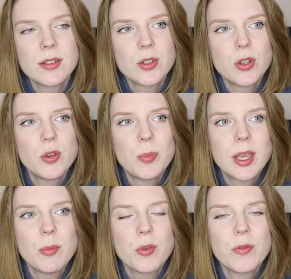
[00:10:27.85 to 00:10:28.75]
to
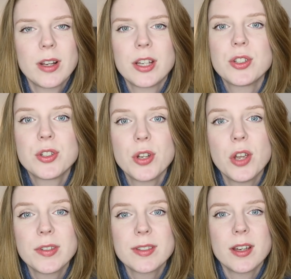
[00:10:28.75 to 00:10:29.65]
be more of like a
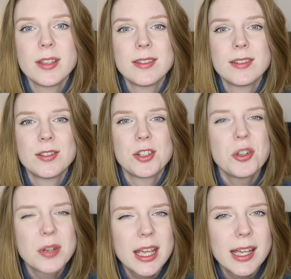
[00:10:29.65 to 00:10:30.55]
oversized
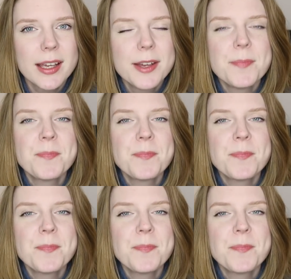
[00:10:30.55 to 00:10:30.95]
tunic.